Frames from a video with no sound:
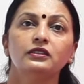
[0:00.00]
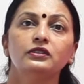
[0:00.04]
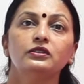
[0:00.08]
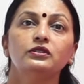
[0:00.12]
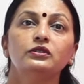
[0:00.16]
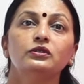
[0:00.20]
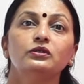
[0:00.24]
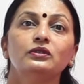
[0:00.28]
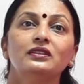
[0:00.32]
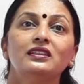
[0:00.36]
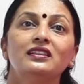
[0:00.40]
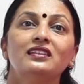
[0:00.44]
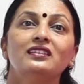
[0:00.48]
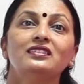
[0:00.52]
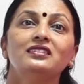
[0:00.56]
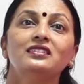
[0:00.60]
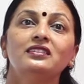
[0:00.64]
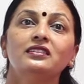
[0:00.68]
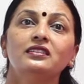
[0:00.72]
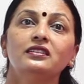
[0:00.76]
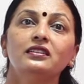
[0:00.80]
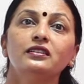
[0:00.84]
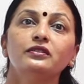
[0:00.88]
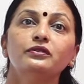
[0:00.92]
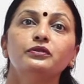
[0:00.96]
So there are
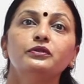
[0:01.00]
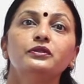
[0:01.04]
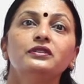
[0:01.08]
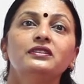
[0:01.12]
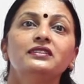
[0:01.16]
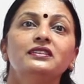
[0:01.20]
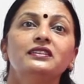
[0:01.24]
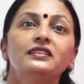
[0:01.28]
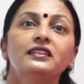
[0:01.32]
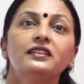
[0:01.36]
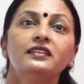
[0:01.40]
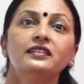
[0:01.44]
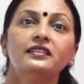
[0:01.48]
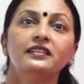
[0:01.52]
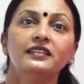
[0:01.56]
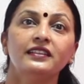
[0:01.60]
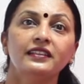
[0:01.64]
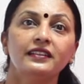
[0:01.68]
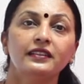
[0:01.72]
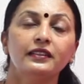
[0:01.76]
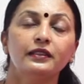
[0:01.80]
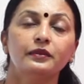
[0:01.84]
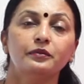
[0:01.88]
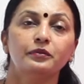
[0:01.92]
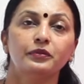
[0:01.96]
certain foods that are
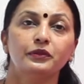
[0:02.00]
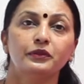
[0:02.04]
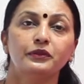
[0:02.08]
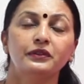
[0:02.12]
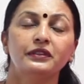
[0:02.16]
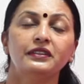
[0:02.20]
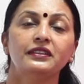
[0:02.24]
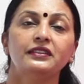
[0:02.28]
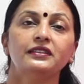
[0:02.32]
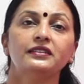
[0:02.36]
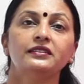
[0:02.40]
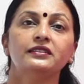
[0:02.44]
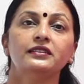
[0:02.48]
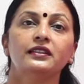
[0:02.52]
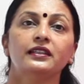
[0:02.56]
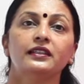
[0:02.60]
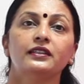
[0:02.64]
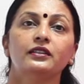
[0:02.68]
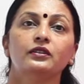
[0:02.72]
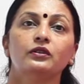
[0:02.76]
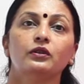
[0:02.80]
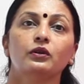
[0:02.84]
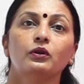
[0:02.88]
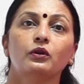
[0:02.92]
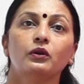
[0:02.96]
needed, proteins
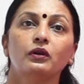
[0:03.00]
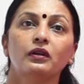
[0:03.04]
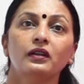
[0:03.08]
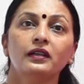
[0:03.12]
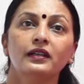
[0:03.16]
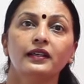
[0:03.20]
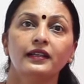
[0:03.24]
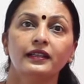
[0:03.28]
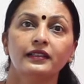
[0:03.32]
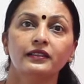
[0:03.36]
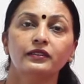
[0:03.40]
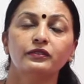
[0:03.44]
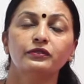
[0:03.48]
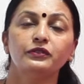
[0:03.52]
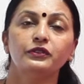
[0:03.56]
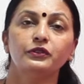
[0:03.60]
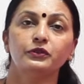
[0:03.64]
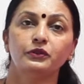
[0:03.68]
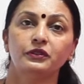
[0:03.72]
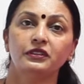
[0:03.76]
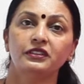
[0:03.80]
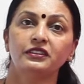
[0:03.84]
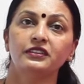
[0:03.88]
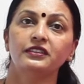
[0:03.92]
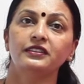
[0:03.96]
and all kind of
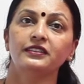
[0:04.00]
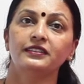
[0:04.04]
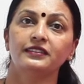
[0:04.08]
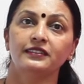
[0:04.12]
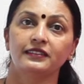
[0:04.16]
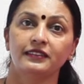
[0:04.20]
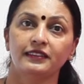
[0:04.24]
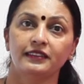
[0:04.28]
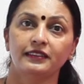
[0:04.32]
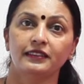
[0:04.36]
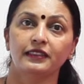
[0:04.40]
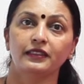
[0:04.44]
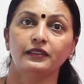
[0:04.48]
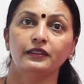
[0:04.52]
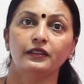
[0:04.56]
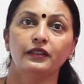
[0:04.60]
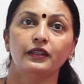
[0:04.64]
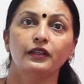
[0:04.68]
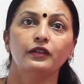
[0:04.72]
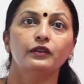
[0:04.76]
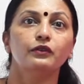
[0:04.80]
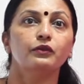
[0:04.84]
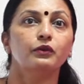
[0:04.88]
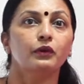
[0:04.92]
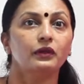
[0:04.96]
nutrition is needed
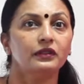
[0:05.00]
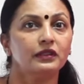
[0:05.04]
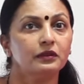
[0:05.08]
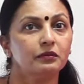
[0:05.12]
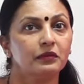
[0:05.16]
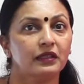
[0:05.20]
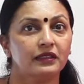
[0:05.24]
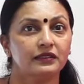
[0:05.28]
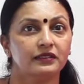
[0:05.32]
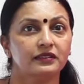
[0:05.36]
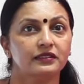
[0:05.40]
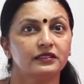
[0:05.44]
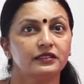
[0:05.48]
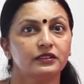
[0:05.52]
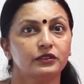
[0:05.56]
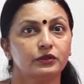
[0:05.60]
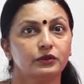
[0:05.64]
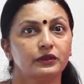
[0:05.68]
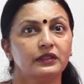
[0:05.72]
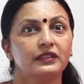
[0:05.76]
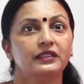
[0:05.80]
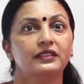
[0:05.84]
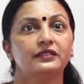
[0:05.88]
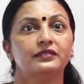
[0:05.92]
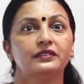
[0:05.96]
for the mothers
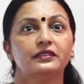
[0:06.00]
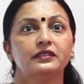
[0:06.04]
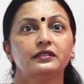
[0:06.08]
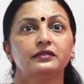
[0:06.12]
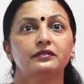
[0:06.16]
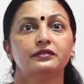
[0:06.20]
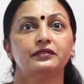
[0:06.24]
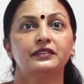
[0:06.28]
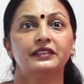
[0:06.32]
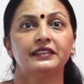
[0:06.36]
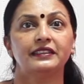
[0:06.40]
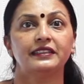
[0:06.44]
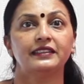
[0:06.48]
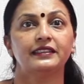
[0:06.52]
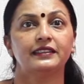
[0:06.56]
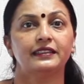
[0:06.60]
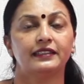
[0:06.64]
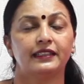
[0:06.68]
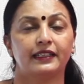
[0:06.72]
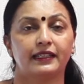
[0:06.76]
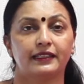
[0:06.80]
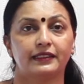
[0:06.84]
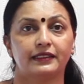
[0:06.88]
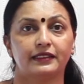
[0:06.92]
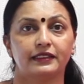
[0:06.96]
during even feeding and
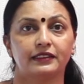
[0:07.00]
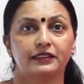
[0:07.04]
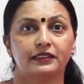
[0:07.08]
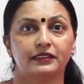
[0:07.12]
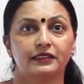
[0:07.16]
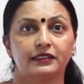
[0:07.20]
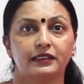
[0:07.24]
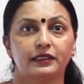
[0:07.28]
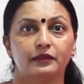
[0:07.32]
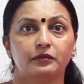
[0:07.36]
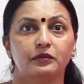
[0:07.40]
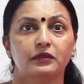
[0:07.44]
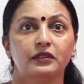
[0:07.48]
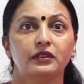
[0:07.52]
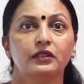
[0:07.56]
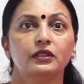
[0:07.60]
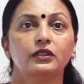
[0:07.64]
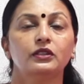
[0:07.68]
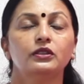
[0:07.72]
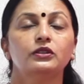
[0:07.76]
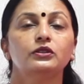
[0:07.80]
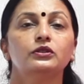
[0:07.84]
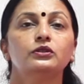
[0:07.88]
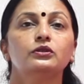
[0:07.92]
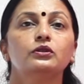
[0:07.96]
lactation time.
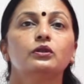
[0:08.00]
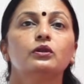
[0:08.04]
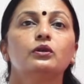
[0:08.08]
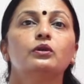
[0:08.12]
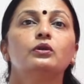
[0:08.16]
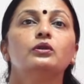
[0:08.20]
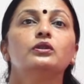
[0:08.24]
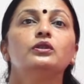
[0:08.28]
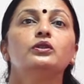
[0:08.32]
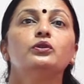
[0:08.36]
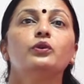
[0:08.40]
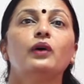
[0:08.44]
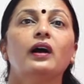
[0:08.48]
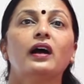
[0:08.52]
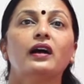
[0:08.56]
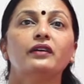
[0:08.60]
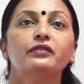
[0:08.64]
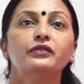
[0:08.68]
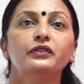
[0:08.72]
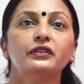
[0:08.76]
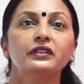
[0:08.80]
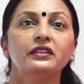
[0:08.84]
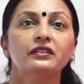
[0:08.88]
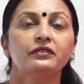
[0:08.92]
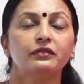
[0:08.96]
So you have
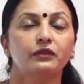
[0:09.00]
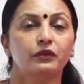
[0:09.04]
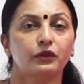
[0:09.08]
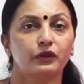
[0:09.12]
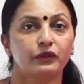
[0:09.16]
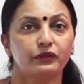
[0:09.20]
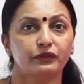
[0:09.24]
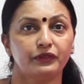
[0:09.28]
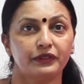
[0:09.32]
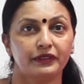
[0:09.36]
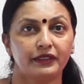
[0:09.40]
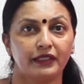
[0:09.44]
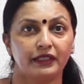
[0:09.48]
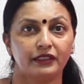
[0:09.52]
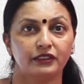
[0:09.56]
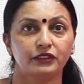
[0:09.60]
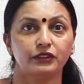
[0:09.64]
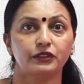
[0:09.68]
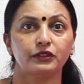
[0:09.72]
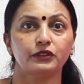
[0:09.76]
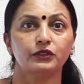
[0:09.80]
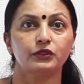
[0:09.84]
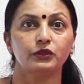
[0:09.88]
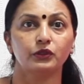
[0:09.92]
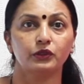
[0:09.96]
to give a lot of
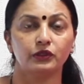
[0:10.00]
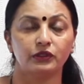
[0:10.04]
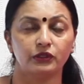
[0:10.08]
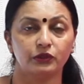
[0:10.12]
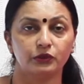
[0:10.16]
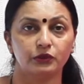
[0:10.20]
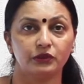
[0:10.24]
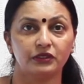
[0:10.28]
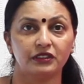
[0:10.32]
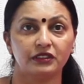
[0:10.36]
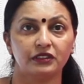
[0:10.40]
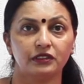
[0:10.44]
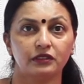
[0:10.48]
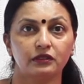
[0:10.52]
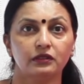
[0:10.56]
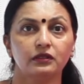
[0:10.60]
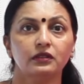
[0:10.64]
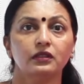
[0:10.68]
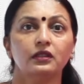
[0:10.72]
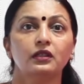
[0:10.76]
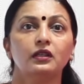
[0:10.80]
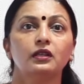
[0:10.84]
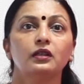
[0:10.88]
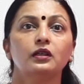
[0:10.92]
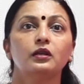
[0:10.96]
attention to your nutrition
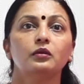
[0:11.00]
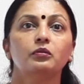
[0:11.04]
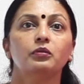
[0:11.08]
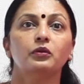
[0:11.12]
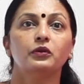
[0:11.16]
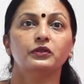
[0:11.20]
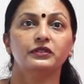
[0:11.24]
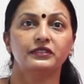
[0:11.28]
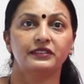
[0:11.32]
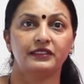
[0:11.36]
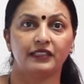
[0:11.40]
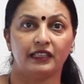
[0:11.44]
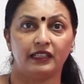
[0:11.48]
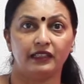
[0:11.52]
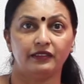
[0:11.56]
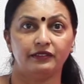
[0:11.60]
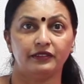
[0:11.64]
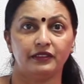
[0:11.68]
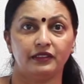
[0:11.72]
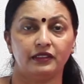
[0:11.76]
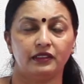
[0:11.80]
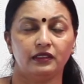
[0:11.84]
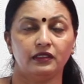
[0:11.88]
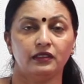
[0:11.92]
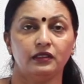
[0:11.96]

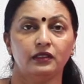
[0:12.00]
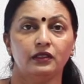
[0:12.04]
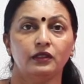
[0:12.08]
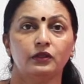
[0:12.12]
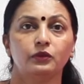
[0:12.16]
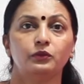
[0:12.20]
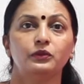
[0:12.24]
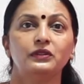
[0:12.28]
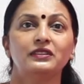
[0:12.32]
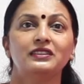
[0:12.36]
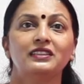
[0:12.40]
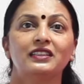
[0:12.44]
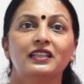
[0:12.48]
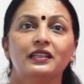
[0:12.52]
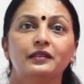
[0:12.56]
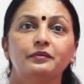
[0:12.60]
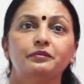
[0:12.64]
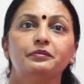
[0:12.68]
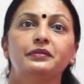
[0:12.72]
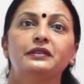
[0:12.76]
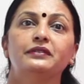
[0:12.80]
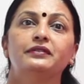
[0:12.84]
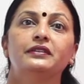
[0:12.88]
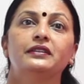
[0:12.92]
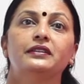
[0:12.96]
post-delivery, which can
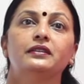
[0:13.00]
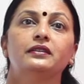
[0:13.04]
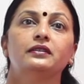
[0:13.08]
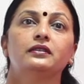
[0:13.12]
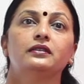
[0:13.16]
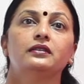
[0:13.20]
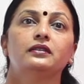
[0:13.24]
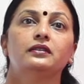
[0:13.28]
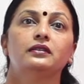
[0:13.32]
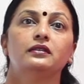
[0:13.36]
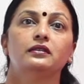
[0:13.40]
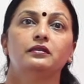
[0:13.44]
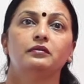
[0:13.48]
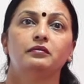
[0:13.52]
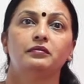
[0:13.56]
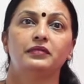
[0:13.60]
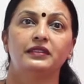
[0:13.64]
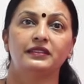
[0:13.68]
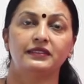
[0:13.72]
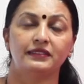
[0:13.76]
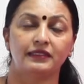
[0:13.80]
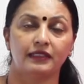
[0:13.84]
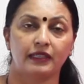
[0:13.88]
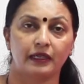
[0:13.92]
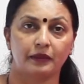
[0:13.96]
prevent
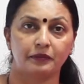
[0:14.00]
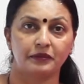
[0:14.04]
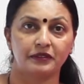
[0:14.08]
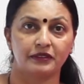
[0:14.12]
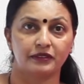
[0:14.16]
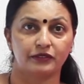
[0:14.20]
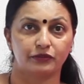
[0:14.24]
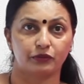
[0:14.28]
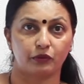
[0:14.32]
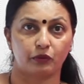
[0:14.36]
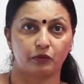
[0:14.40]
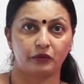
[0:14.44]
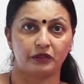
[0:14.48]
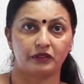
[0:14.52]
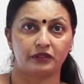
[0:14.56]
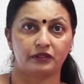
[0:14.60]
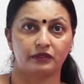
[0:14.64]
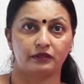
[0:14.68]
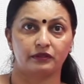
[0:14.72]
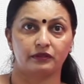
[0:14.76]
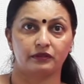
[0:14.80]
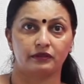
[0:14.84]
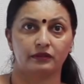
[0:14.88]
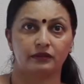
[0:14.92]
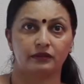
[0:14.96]
breast abscess formation.